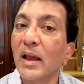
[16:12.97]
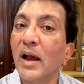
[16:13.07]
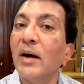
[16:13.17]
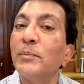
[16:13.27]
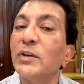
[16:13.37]

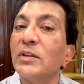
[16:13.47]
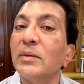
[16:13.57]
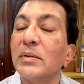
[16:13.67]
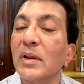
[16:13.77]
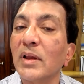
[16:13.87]
up to the
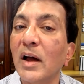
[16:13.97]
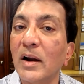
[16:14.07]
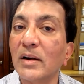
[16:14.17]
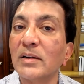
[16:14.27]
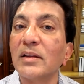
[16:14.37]

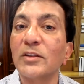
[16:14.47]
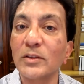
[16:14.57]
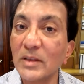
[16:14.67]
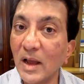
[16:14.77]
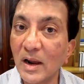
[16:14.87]
heart, so
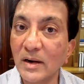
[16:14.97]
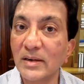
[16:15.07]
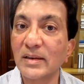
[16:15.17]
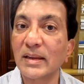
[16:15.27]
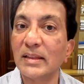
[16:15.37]
the heart
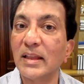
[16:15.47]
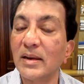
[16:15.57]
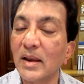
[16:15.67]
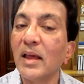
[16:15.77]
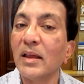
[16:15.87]
can
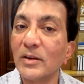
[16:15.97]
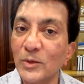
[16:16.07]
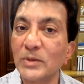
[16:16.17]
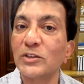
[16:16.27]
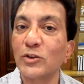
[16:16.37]
then do
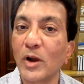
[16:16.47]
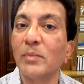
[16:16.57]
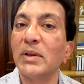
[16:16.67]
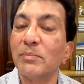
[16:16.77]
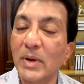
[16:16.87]
its job
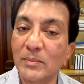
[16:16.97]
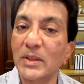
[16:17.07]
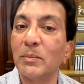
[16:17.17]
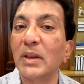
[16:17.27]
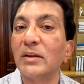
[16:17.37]
and pump the
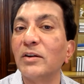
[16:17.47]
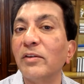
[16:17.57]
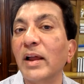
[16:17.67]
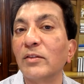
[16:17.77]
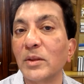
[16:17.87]
blood
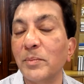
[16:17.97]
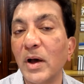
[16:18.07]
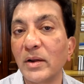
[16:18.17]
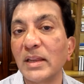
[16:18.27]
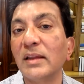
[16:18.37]
around the
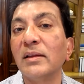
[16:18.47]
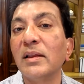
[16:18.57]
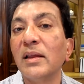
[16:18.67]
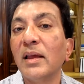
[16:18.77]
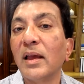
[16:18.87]
body
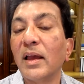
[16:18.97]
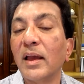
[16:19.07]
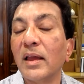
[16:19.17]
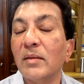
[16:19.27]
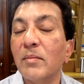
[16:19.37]

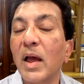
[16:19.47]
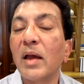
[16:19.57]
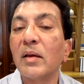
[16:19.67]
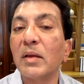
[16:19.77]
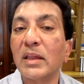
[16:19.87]
and
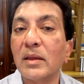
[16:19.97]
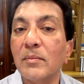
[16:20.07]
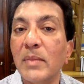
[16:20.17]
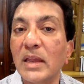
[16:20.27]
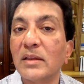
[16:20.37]

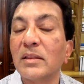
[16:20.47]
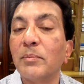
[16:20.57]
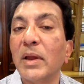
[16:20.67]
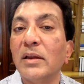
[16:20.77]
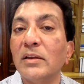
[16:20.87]
make the
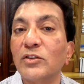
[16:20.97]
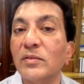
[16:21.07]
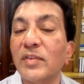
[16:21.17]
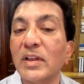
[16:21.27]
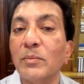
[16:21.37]
patient
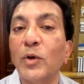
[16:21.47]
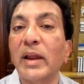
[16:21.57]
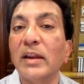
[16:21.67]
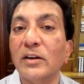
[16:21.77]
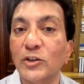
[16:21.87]
feel more
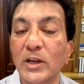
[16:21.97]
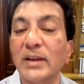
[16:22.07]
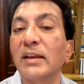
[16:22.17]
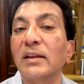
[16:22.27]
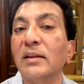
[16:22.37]

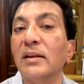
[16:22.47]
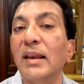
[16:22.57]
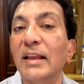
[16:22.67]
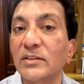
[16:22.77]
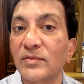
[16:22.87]
energetic and
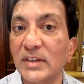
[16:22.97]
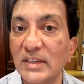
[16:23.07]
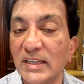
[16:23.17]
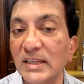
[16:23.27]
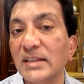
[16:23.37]
less
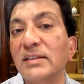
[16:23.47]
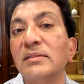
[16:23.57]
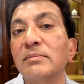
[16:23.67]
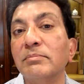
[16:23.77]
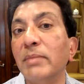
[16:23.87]
fatigued,
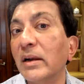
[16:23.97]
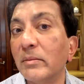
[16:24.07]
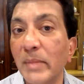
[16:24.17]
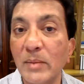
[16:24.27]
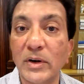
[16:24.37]
better
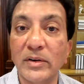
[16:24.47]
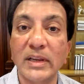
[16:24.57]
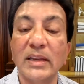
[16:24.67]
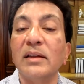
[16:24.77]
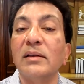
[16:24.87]

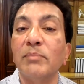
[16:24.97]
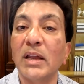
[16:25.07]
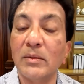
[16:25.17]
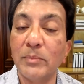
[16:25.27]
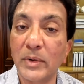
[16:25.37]
memory,
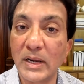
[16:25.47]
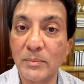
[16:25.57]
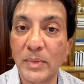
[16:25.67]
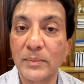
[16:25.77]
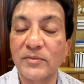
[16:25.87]
better brain
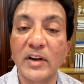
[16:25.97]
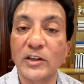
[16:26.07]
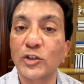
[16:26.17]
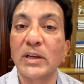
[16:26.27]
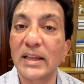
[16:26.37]

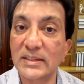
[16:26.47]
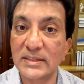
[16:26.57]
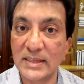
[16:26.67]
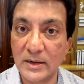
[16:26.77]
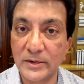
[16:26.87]
functioning,
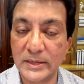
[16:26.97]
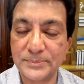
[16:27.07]
etc.